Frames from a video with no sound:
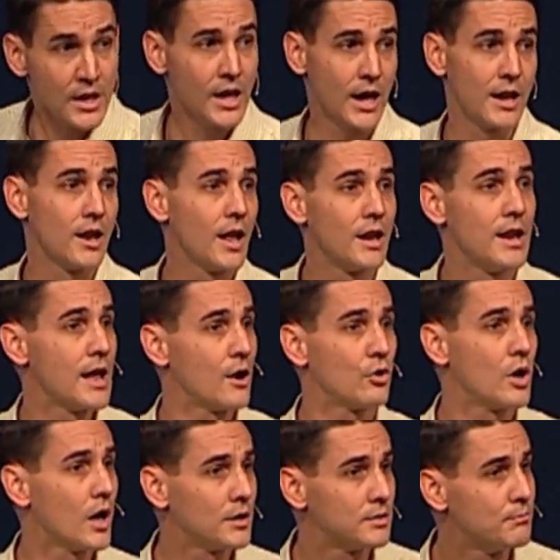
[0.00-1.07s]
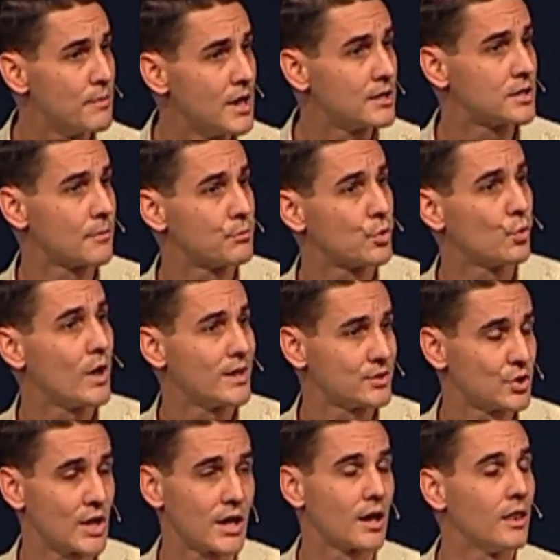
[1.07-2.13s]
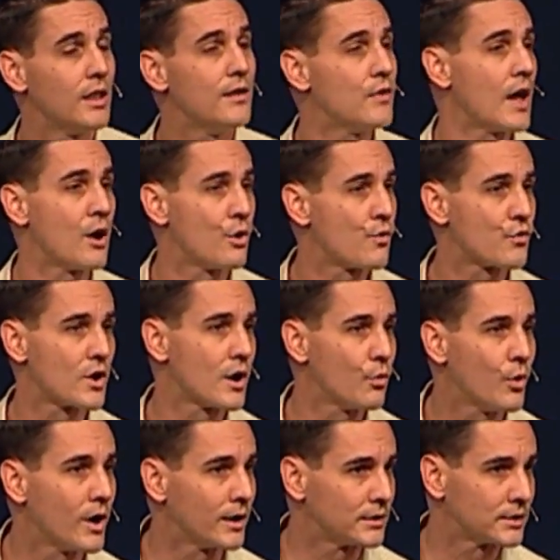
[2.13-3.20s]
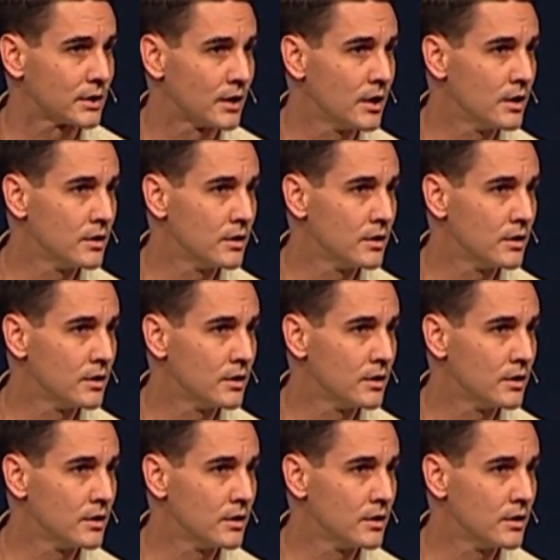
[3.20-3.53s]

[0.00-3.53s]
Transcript: And, and now God makes up the rest, and I can live however I want.